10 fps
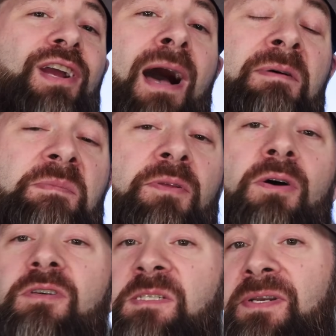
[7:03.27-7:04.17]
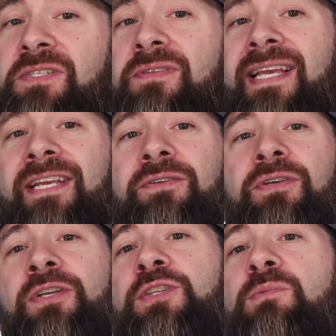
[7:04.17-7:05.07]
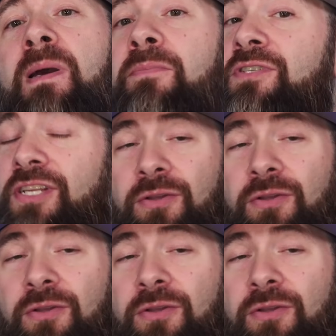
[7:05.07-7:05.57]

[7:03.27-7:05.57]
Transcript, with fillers: comments below. Special thank you to our YouTube members.